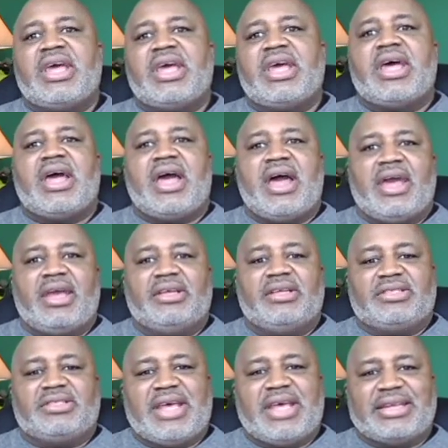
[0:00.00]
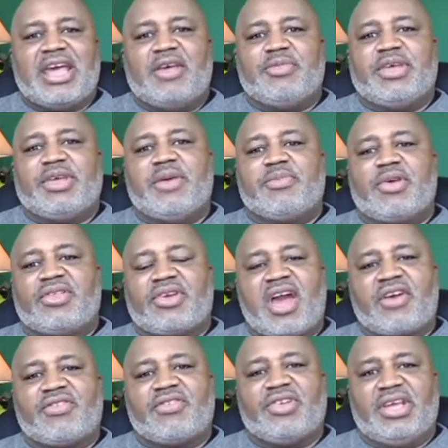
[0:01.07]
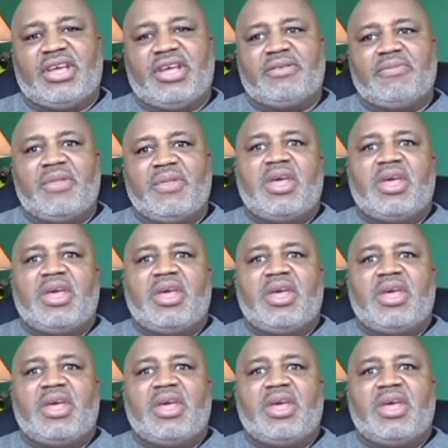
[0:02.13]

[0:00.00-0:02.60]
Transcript: I sat down, became Brother Cochran again.